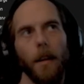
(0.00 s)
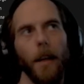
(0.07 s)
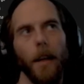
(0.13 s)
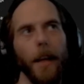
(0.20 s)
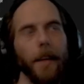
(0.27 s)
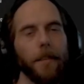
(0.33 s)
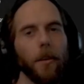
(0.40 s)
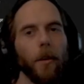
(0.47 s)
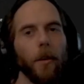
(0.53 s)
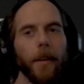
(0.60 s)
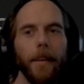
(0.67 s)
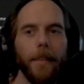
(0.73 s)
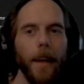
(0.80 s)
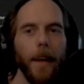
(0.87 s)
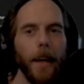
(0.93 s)
it's going
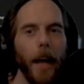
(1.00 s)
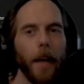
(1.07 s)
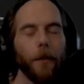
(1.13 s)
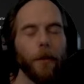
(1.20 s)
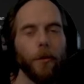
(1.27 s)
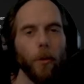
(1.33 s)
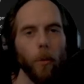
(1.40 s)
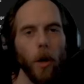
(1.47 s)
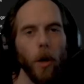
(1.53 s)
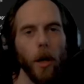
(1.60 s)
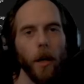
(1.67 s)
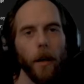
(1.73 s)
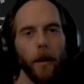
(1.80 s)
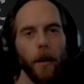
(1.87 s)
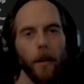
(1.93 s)
to take extra
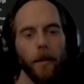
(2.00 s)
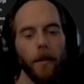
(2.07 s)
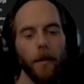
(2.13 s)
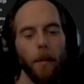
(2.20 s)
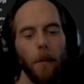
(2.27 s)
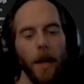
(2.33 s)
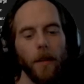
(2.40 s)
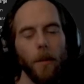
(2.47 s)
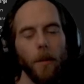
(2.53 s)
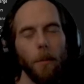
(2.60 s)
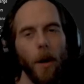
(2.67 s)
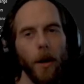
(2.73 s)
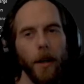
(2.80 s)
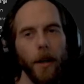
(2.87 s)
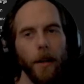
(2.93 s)
work to make the
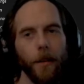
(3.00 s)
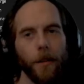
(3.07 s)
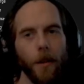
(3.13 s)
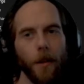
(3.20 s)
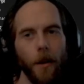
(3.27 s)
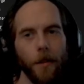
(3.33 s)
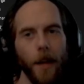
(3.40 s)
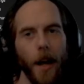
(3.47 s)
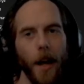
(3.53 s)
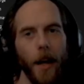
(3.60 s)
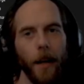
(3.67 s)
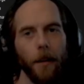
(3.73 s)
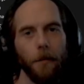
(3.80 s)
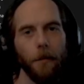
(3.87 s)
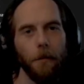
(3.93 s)
market in
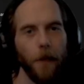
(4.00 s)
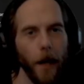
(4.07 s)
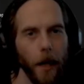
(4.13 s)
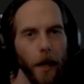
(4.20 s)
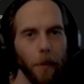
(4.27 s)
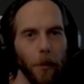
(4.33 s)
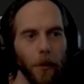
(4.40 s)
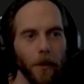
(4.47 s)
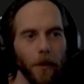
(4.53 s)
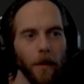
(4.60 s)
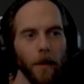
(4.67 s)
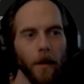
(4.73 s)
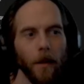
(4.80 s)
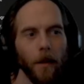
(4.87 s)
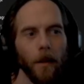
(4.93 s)
Zarzak viable,
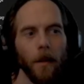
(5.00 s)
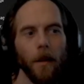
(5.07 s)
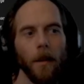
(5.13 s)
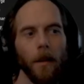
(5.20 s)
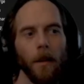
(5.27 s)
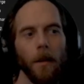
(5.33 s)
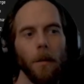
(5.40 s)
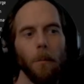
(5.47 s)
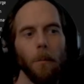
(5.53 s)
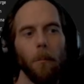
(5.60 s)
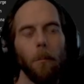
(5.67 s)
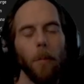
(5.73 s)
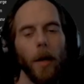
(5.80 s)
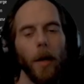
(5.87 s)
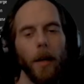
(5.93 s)

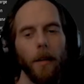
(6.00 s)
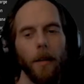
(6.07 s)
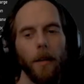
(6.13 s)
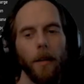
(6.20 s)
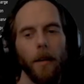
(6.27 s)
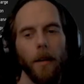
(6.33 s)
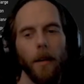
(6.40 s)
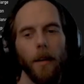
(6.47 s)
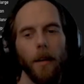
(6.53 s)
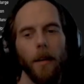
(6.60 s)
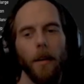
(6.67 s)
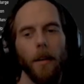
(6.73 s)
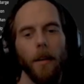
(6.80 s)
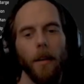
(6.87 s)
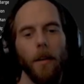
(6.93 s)
but
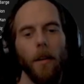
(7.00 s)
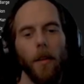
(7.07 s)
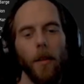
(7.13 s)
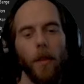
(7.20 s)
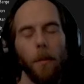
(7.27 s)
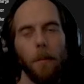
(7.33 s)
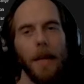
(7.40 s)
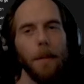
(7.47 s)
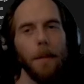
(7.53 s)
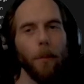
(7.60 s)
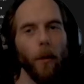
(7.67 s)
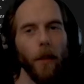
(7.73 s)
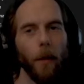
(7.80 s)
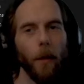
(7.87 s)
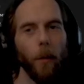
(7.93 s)
the
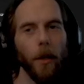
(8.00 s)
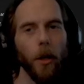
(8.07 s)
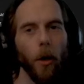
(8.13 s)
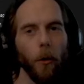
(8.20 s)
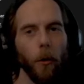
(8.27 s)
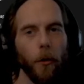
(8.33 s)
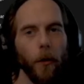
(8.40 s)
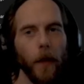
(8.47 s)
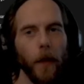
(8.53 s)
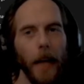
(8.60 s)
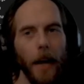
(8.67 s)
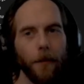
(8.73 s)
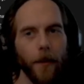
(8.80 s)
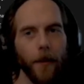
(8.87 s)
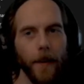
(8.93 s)
people that would go through the
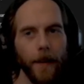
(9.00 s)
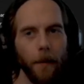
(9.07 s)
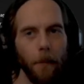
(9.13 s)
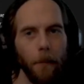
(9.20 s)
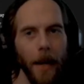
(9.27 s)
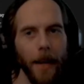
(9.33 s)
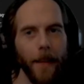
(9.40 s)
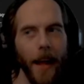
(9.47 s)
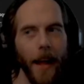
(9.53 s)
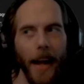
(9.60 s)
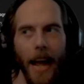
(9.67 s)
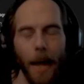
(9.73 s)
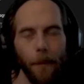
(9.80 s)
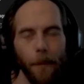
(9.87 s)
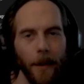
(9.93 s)
effort to make that
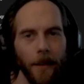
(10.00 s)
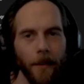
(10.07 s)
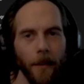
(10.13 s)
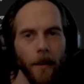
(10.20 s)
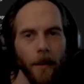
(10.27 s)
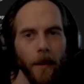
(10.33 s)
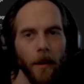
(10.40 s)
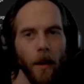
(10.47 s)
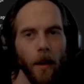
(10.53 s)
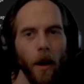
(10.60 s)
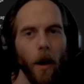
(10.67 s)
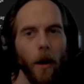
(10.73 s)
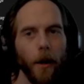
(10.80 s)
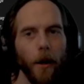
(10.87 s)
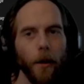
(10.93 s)
happen
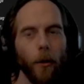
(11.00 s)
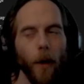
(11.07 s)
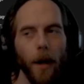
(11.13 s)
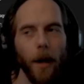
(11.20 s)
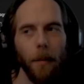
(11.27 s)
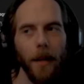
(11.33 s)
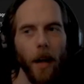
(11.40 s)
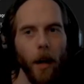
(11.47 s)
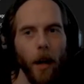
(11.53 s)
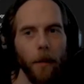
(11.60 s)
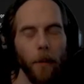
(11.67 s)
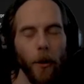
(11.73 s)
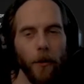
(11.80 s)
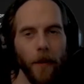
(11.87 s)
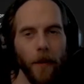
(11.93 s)
are incredibly
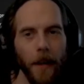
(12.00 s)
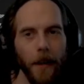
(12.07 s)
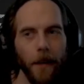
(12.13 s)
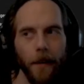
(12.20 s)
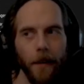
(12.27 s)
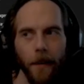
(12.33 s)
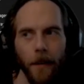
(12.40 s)
unmotivated